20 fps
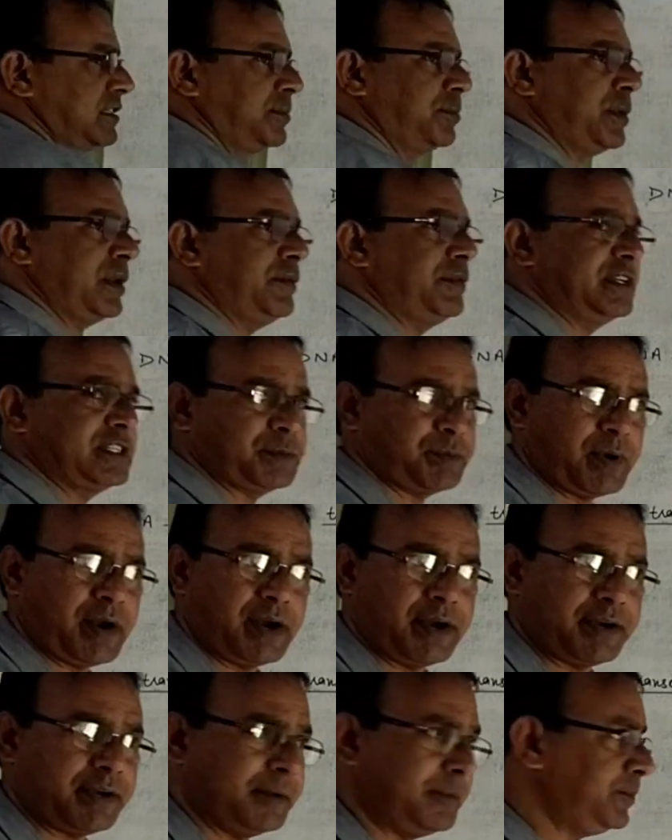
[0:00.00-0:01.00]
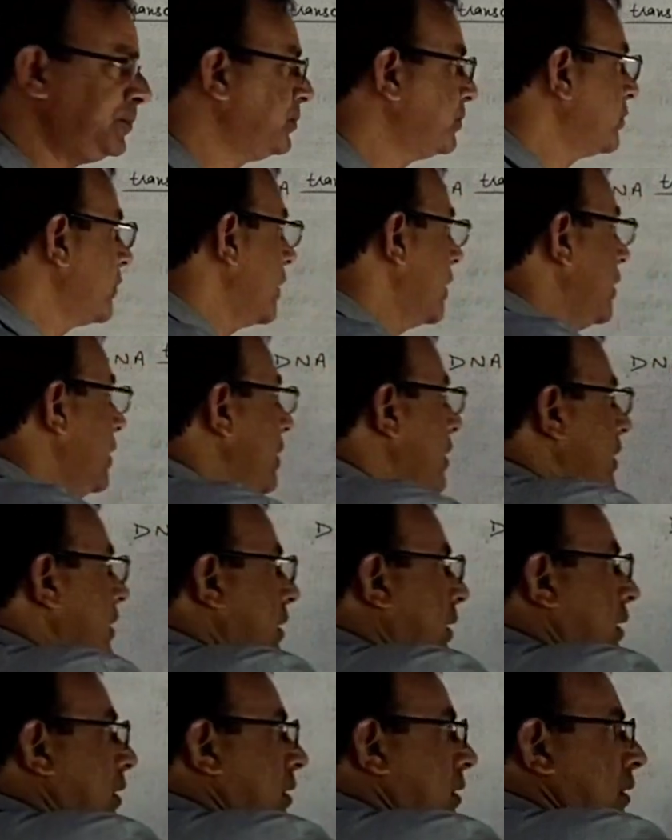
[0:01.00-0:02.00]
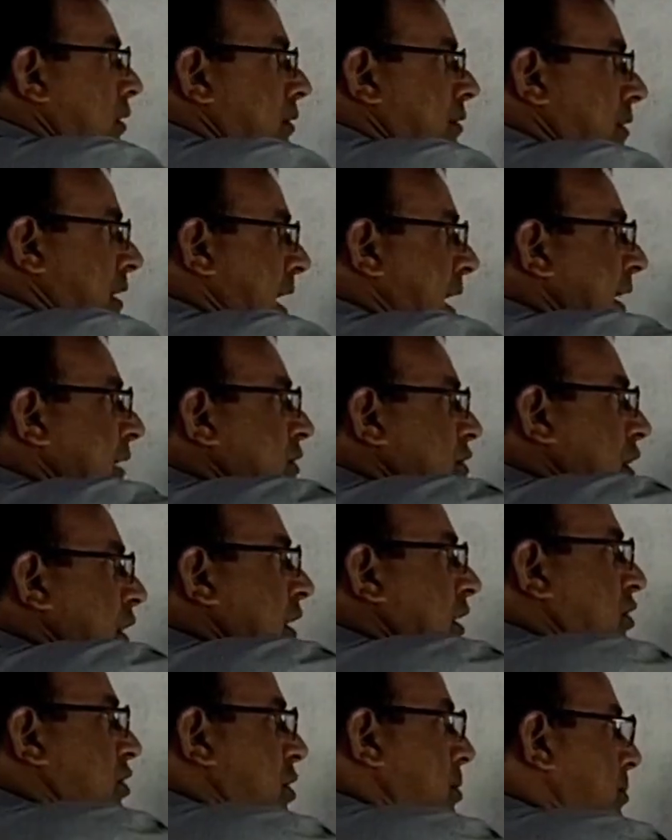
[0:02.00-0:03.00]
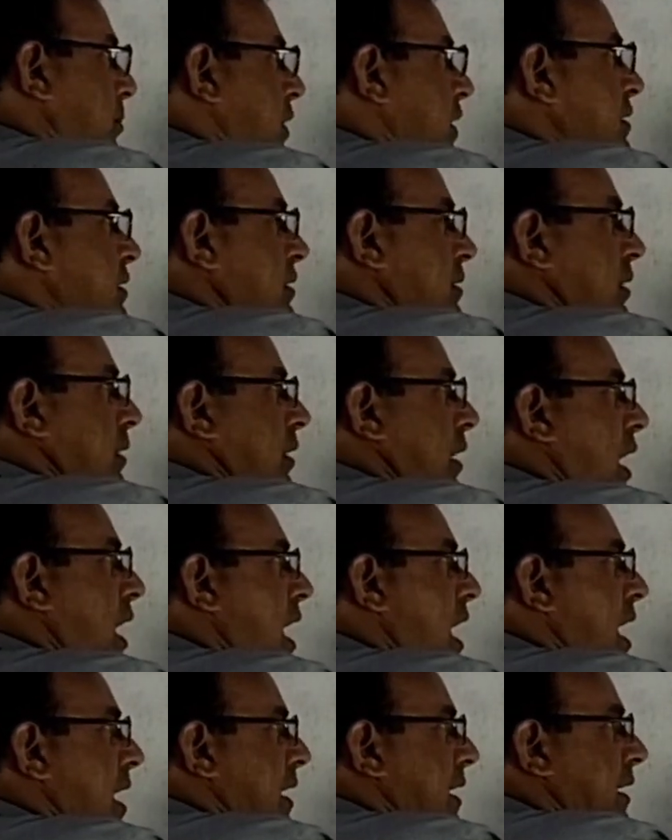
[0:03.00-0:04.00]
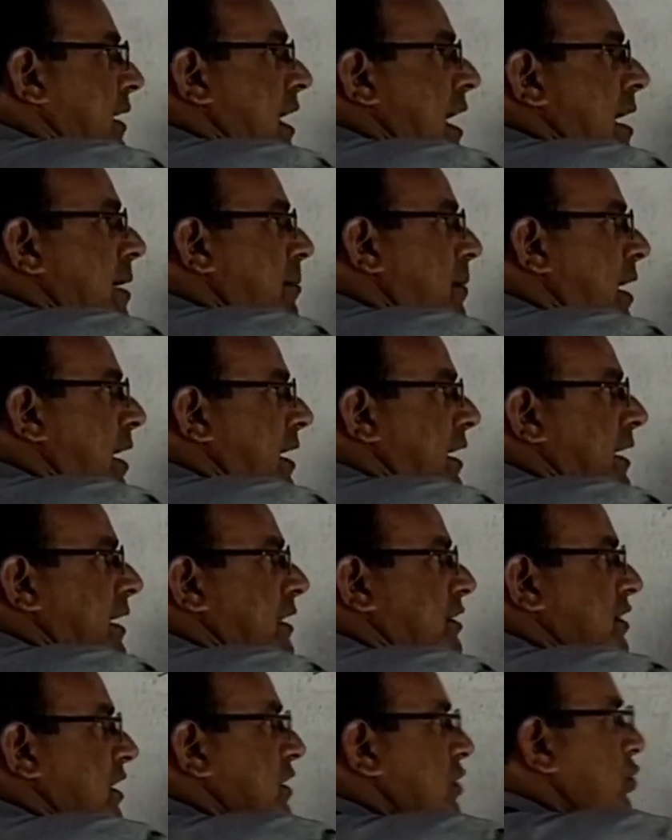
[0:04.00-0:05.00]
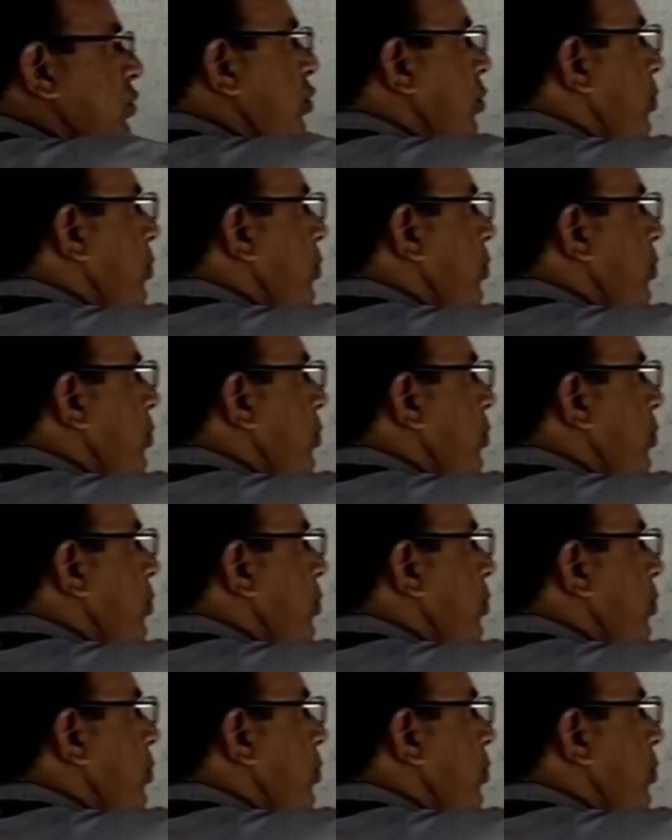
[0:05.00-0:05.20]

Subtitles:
in previous part. Translation means RNA mRNA changes